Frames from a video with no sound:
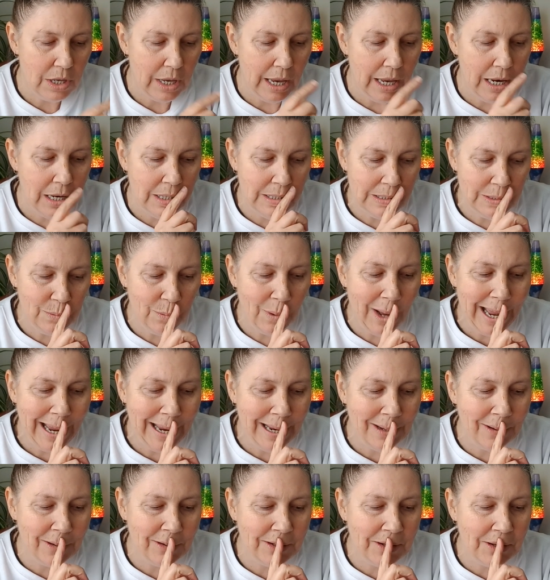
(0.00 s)
And it's
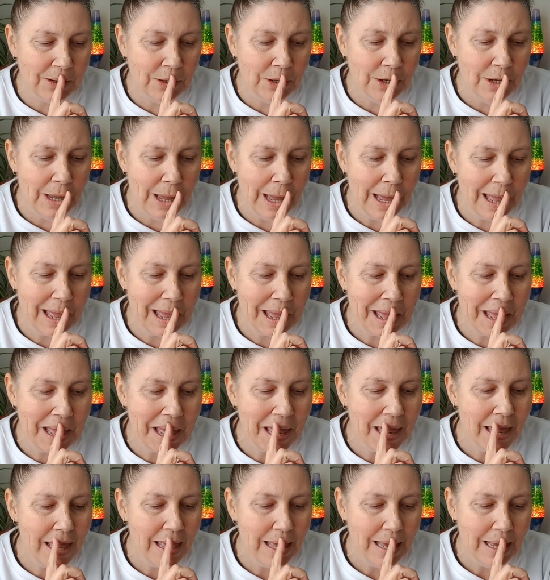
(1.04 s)
weighing on you.
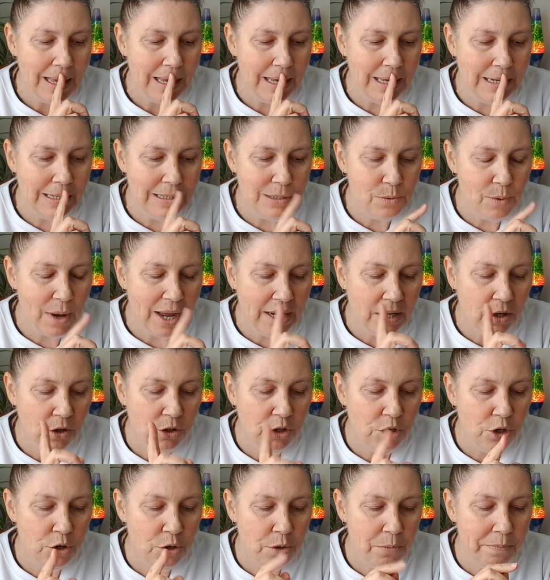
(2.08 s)
It is weighing on
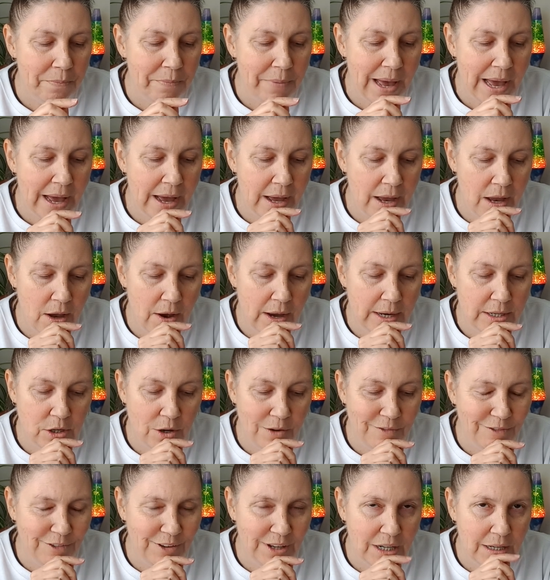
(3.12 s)
you, but I
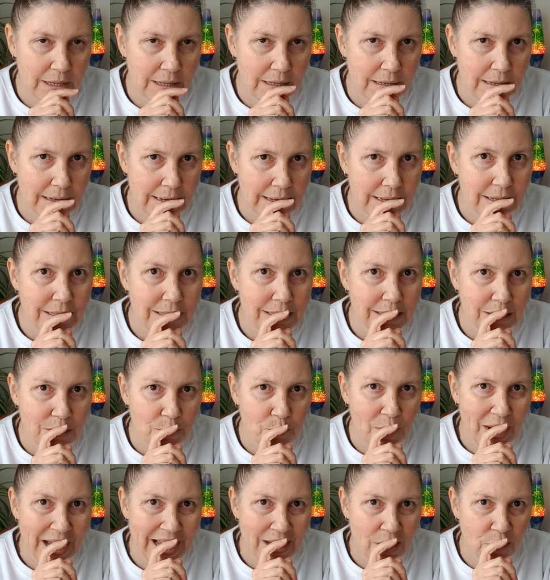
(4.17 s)
don't feel it needs to
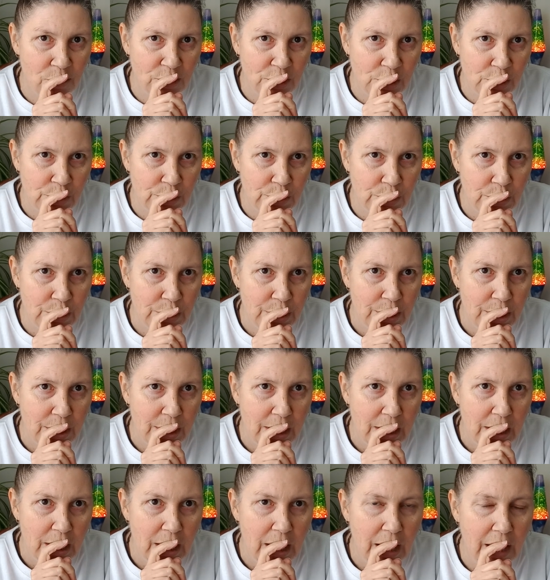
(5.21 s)
weigh on you.
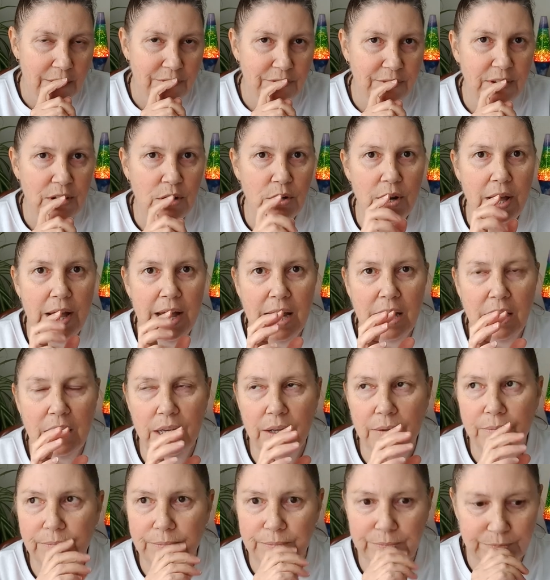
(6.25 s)
I feel
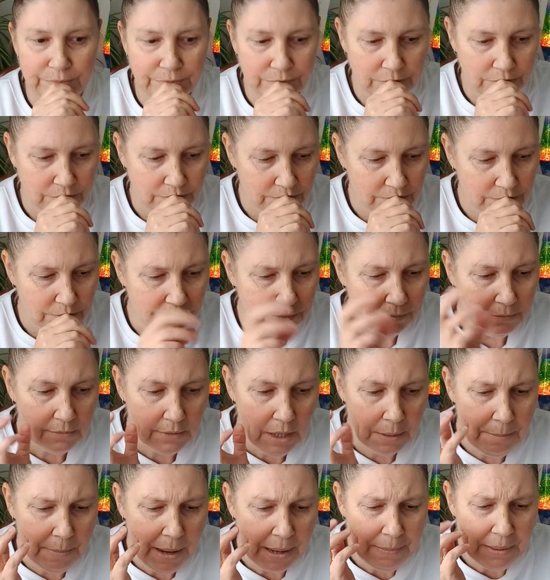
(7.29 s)
like
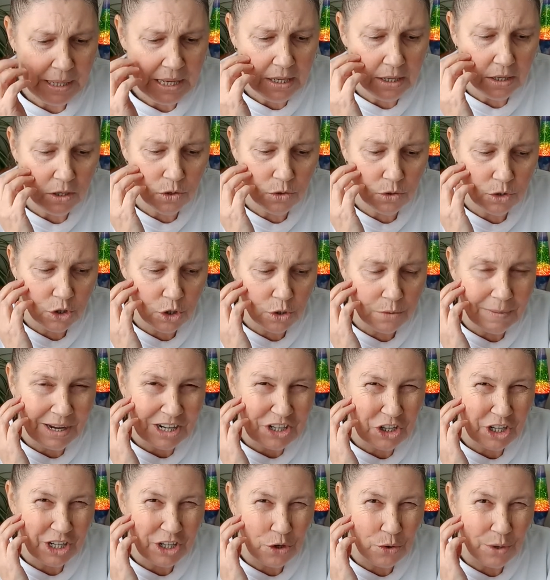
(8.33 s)
maybe you're too
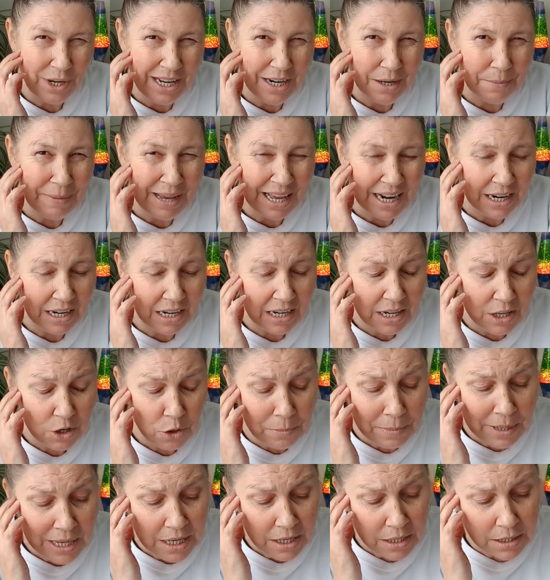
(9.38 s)
much in your head about it a little
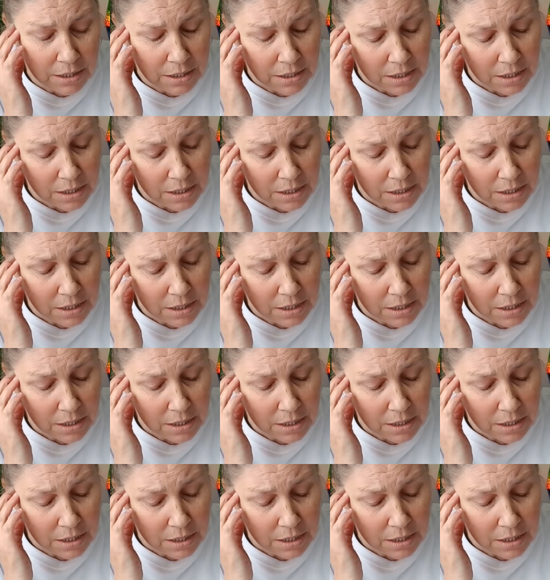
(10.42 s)
bit,